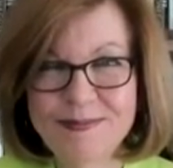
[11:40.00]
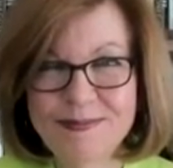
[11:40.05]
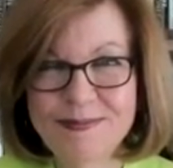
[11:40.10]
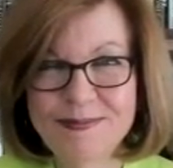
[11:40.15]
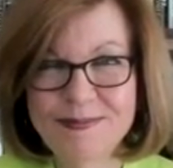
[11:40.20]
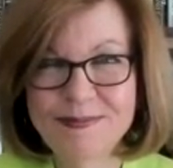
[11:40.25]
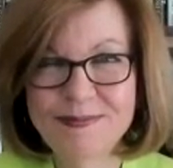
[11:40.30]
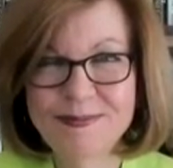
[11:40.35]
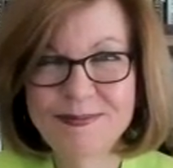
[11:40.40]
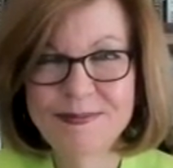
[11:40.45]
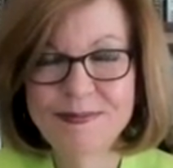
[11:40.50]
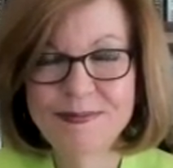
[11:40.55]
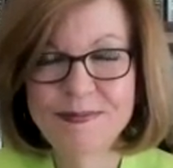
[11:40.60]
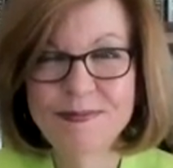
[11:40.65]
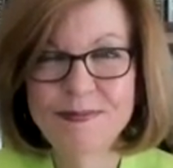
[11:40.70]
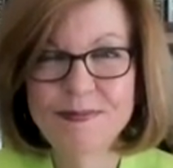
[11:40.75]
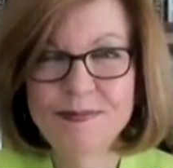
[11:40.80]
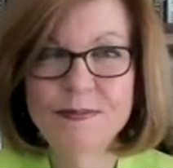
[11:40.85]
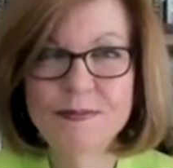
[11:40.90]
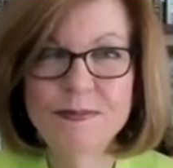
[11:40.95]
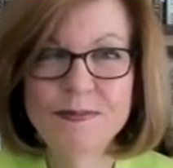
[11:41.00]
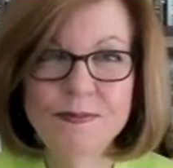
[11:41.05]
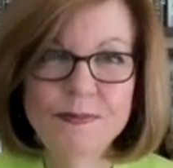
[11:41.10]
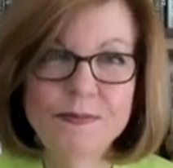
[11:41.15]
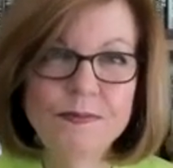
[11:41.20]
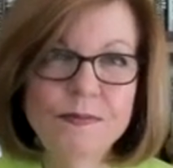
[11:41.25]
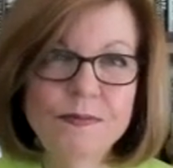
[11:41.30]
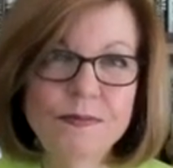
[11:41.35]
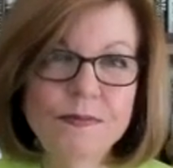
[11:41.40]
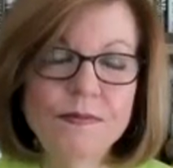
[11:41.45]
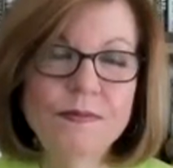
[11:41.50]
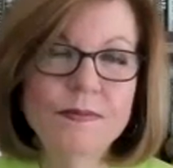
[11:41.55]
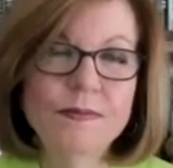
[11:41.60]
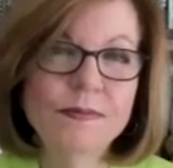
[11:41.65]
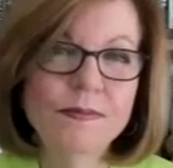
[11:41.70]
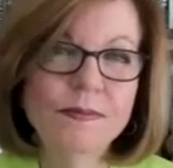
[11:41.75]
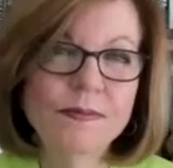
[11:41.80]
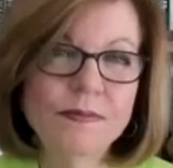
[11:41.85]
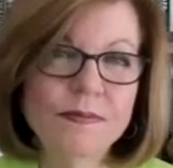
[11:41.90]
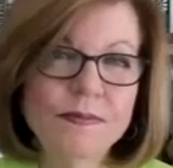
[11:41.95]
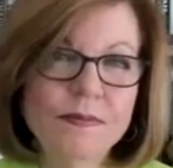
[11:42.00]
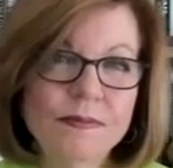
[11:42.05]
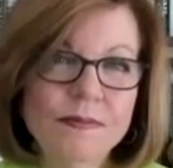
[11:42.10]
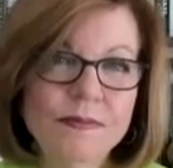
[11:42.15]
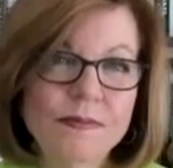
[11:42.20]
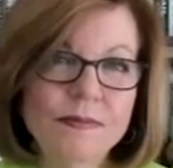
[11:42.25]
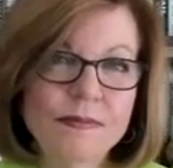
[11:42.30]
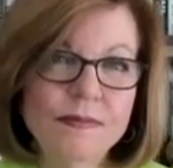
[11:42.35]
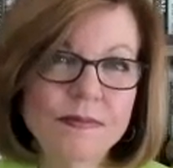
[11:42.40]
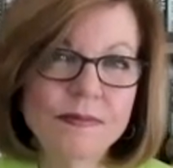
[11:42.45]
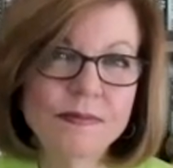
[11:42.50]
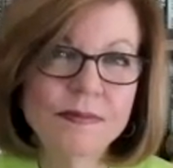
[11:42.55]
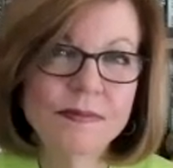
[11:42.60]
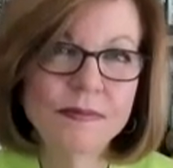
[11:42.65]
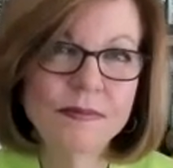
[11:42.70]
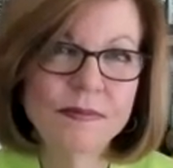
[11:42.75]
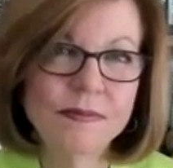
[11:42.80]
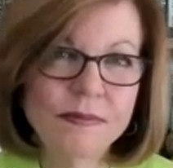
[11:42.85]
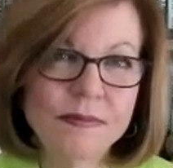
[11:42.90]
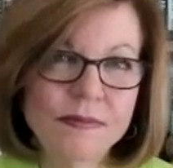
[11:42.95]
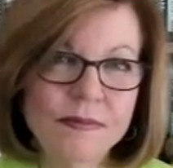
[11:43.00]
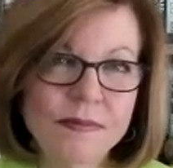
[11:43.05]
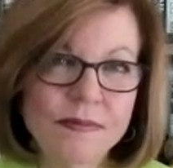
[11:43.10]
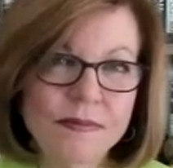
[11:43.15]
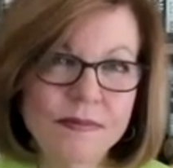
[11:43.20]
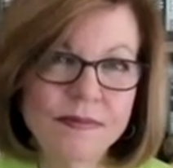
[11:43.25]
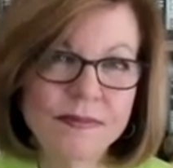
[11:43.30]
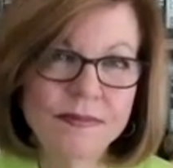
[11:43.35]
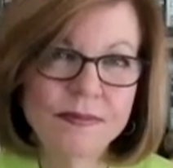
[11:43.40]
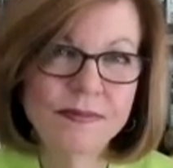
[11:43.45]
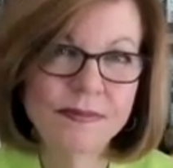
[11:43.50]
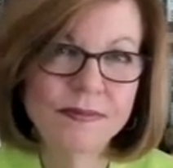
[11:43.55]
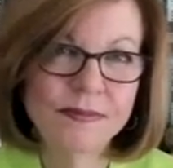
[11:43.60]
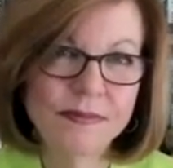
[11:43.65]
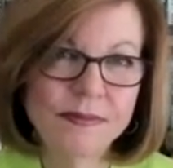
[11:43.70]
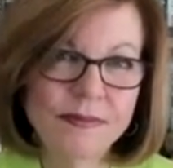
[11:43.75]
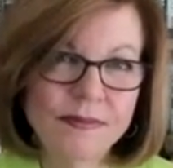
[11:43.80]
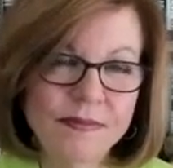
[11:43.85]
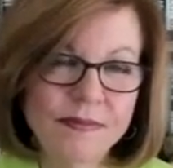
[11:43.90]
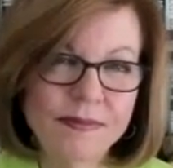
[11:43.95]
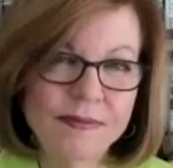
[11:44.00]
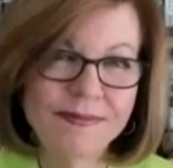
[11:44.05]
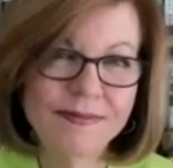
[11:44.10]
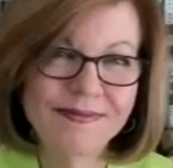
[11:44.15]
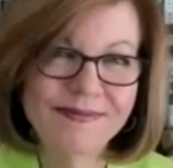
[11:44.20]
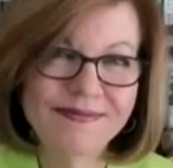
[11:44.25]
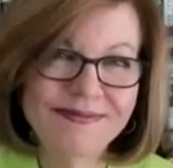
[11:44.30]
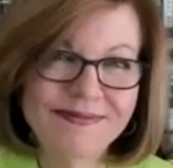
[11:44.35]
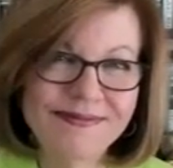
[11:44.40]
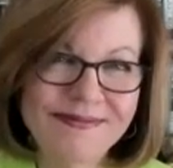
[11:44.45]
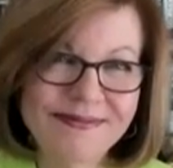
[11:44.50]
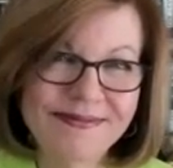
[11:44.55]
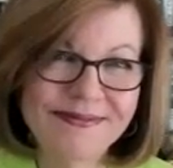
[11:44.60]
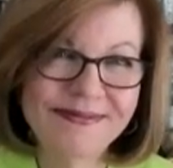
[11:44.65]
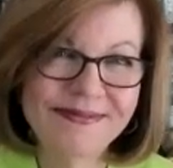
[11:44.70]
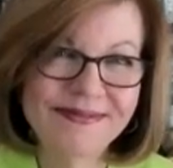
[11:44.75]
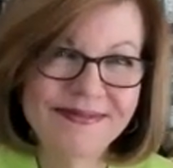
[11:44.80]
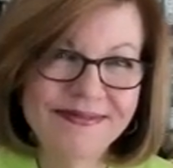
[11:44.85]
(not speaking)